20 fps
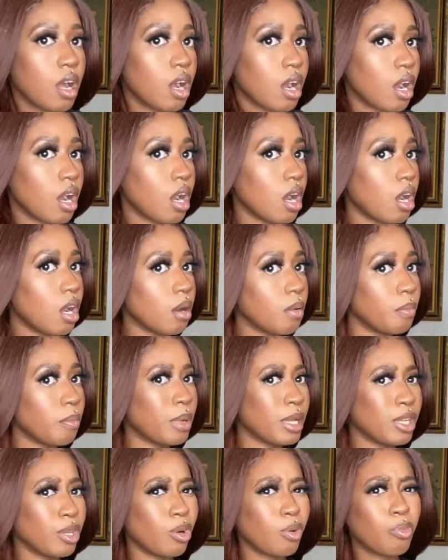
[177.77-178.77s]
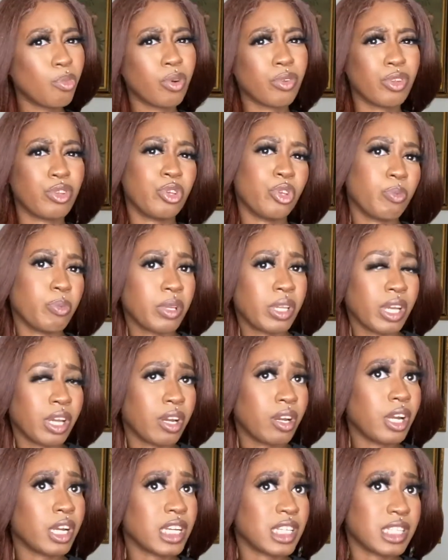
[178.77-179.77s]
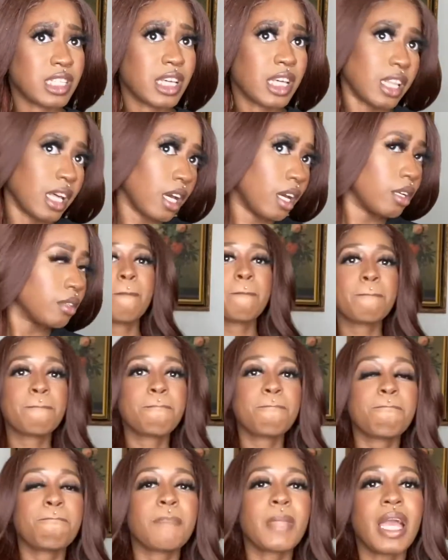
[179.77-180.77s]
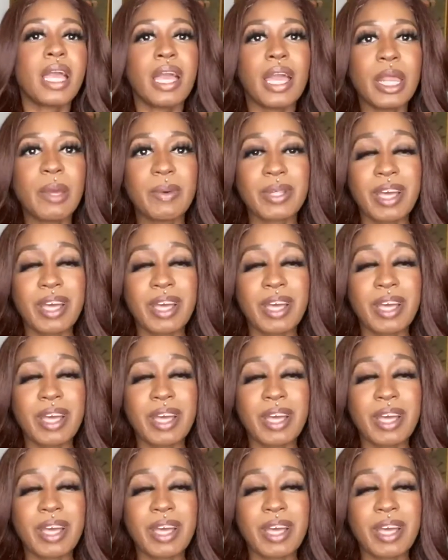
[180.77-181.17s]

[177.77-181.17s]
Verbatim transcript: um, but no more than human hair. I could say that. Anyway, I